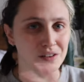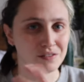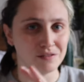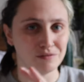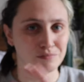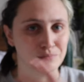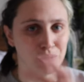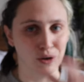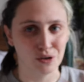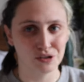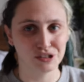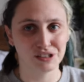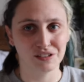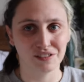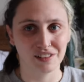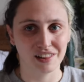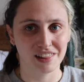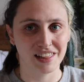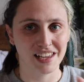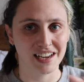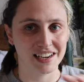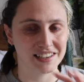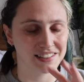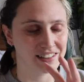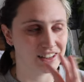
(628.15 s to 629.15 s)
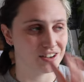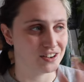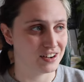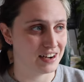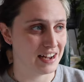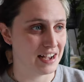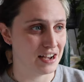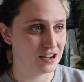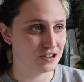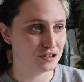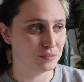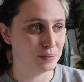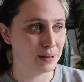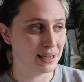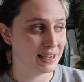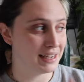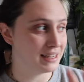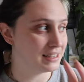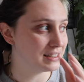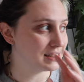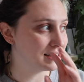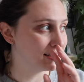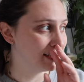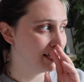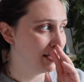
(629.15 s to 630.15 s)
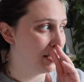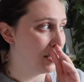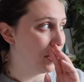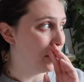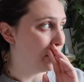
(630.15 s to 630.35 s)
of most of the things that aren't houseplants,